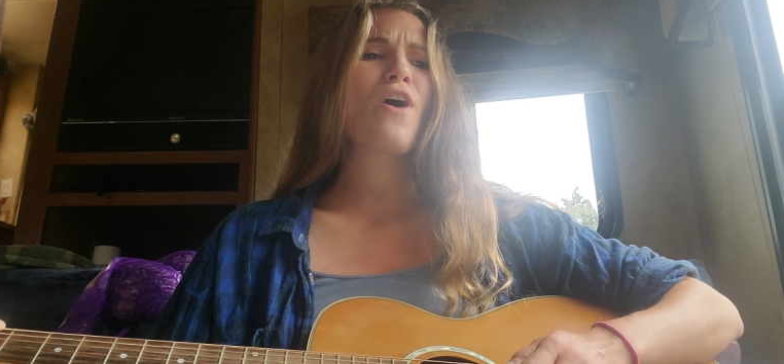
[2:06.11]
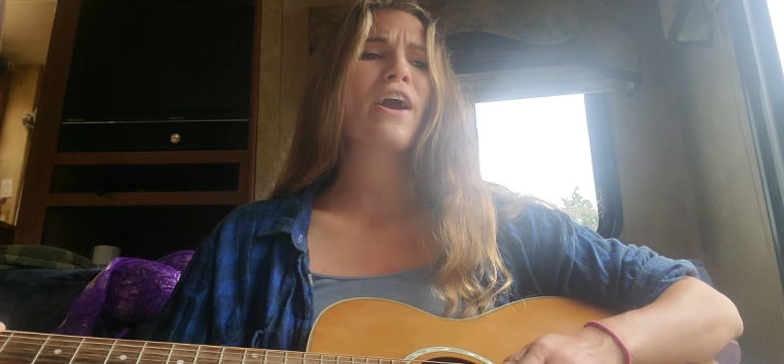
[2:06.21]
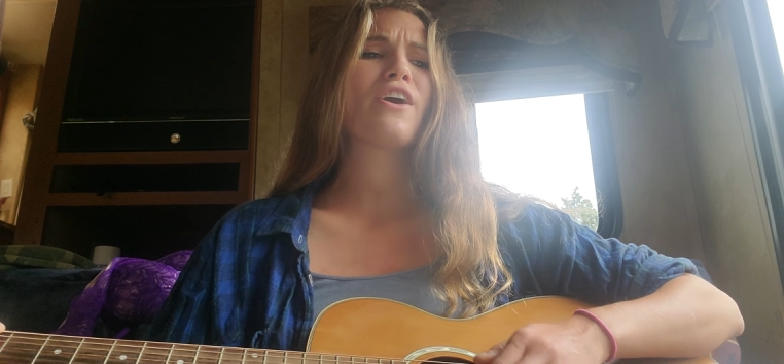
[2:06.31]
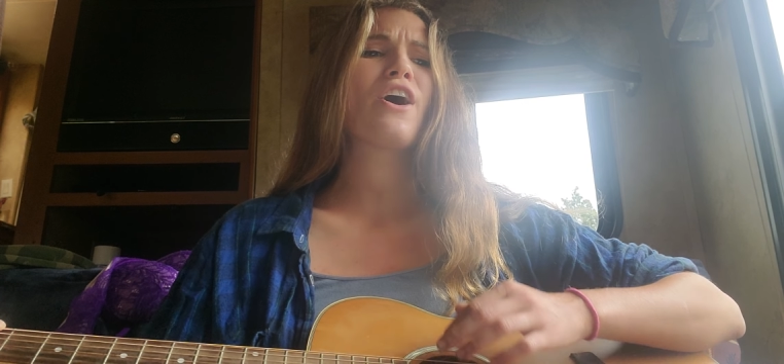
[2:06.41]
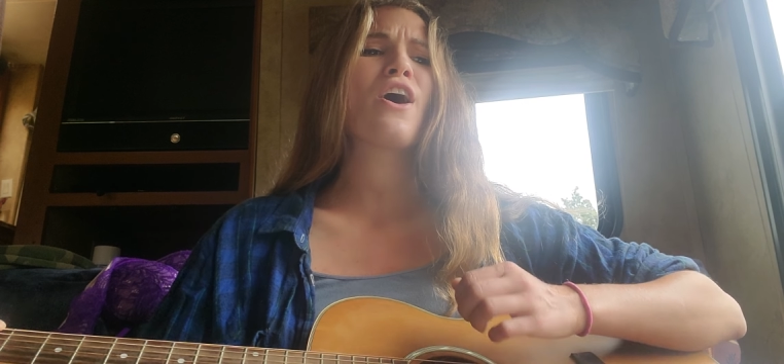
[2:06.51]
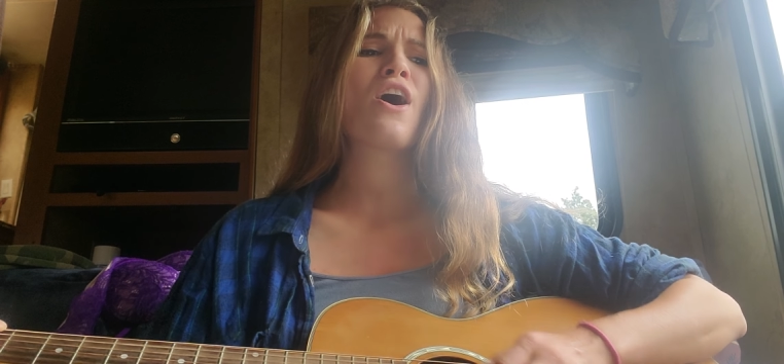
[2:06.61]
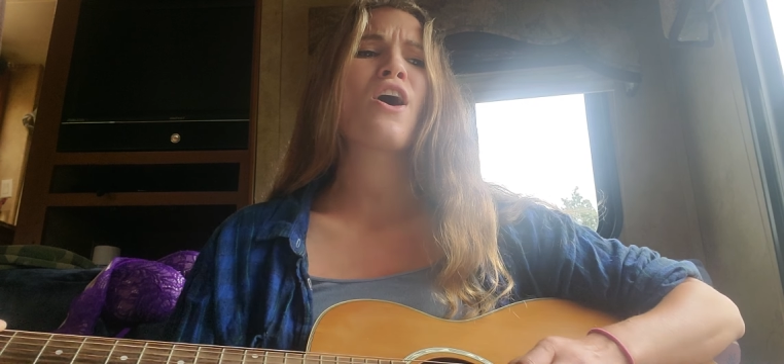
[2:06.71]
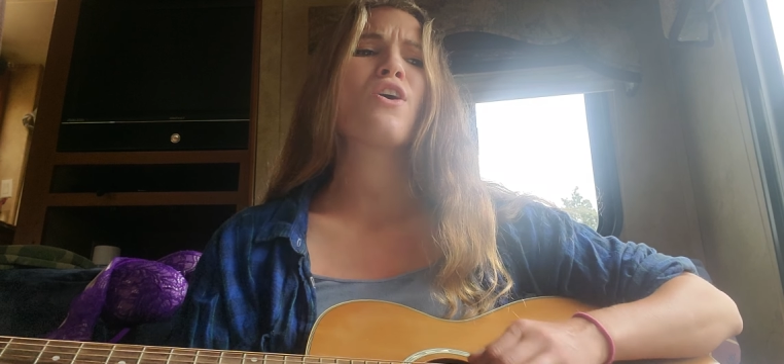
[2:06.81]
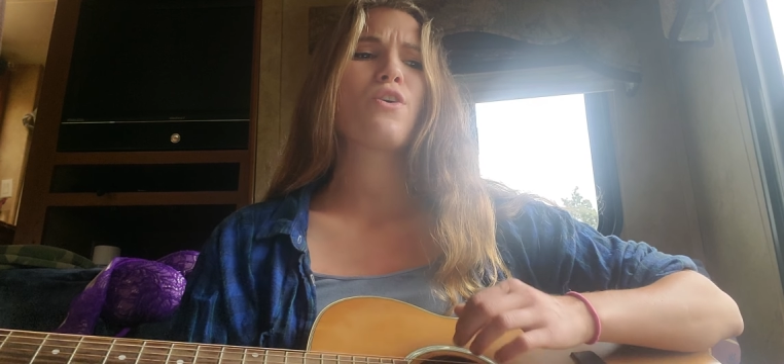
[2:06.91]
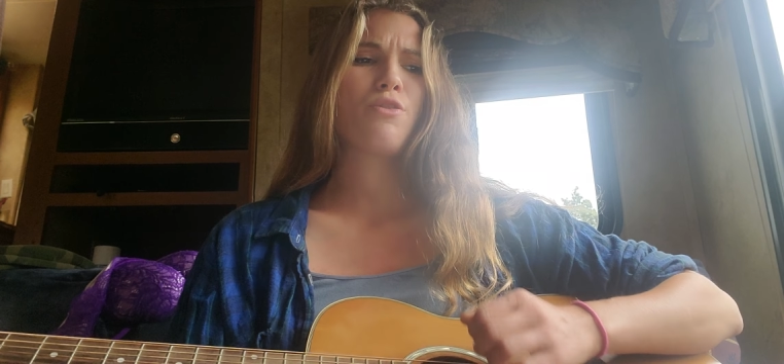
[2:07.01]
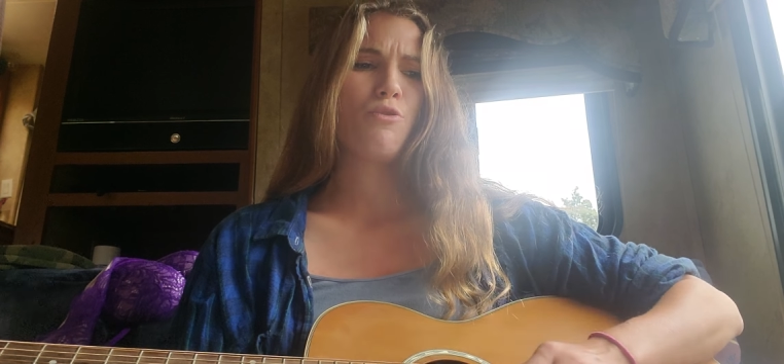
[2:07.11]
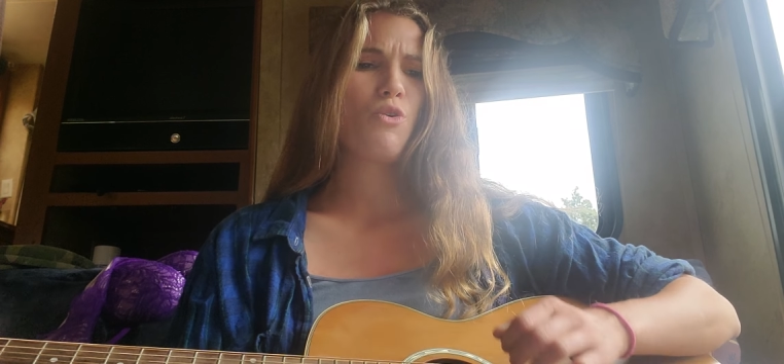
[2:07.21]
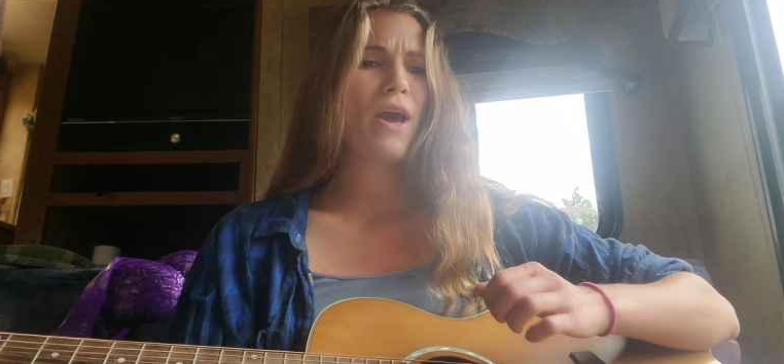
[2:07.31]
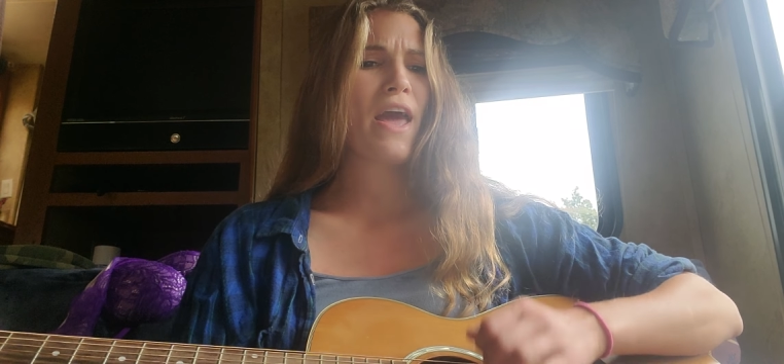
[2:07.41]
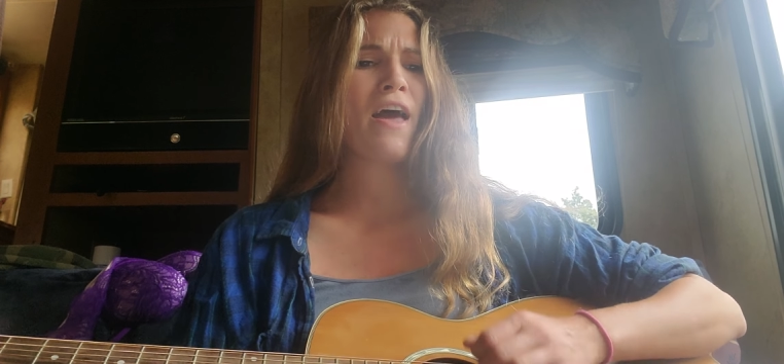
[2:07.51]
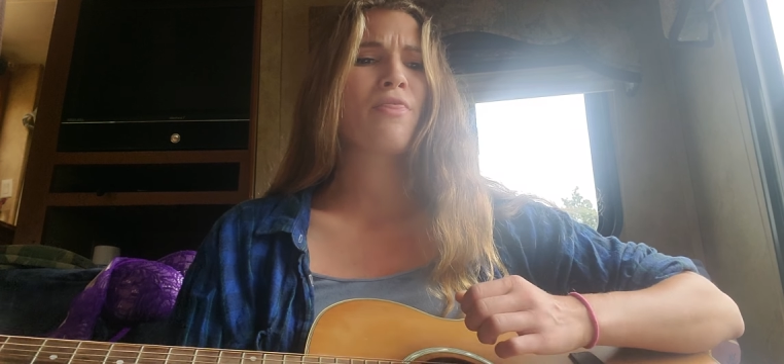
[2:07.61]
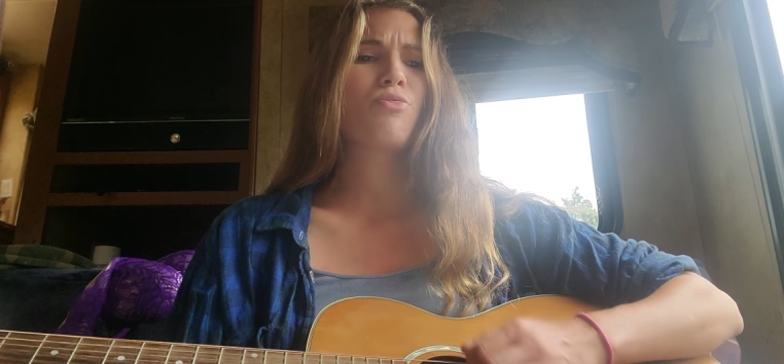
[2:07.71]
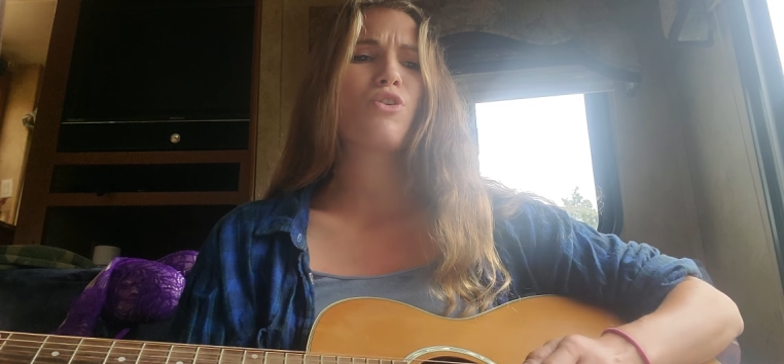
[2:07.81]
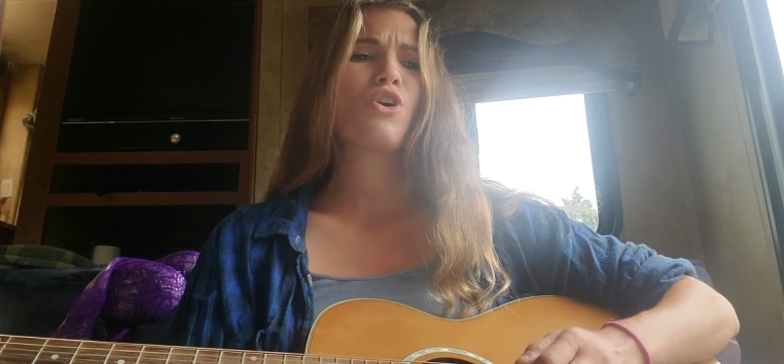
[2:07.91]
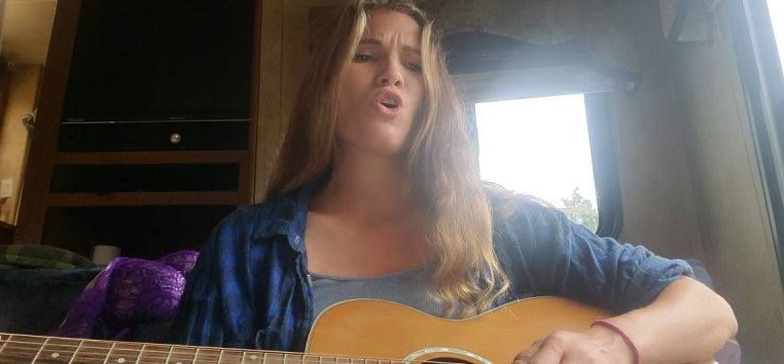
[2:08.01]
wrecker through and
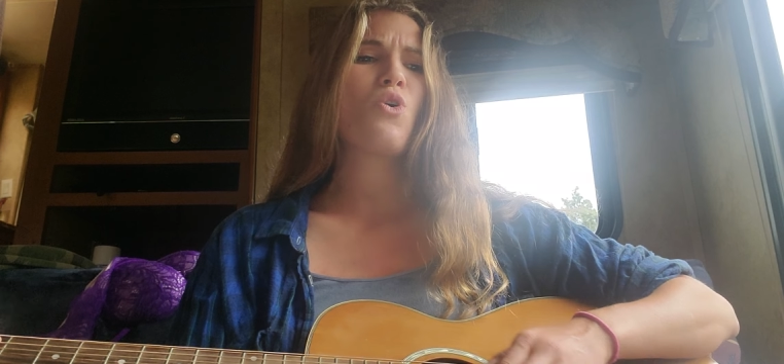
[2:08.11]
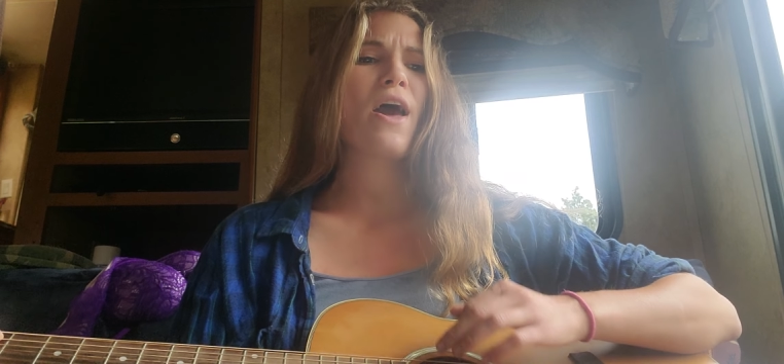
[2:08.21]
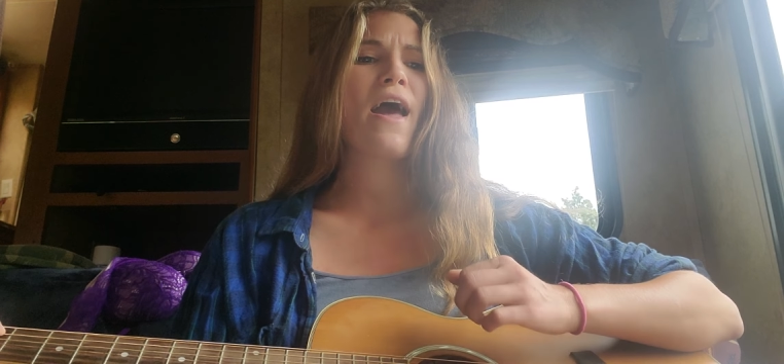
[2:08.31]
through,